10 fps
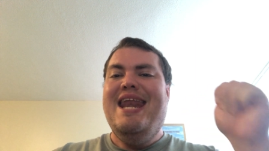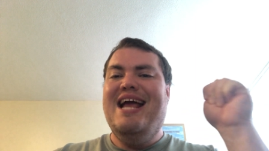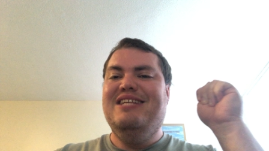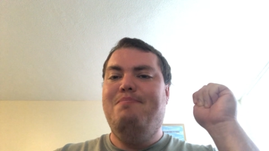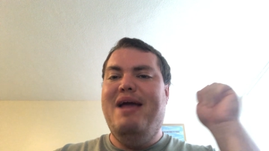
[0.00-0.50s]

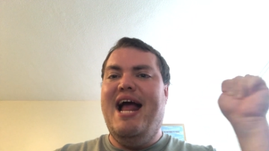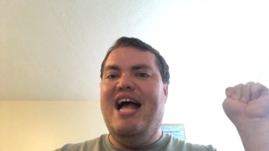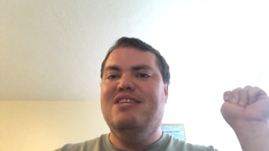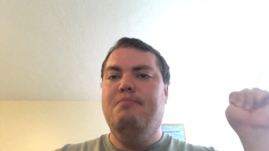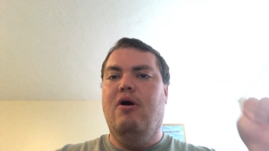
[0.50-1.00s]
nice
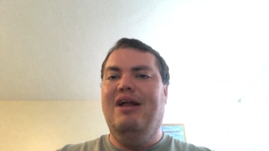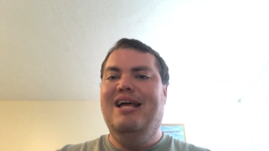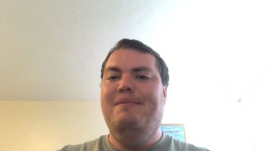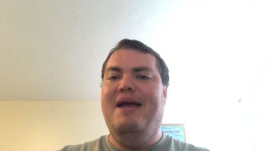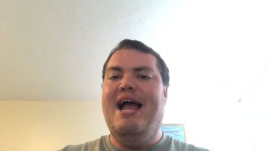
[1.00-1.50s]
big-ass Merk like
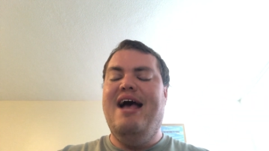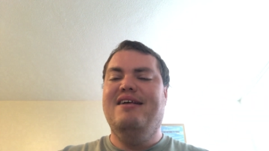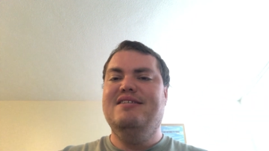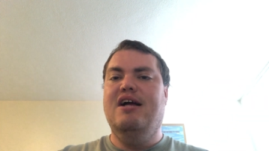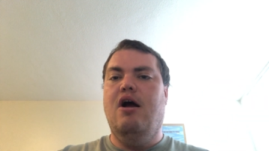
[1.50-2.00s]
a
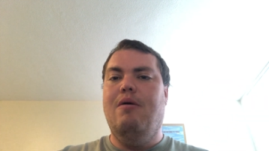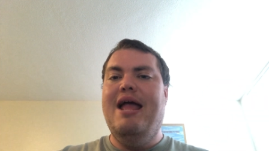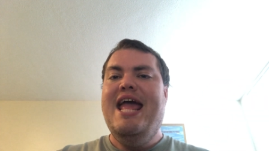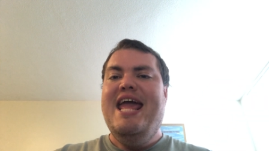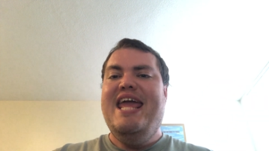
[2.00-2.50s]
big-ass cigar,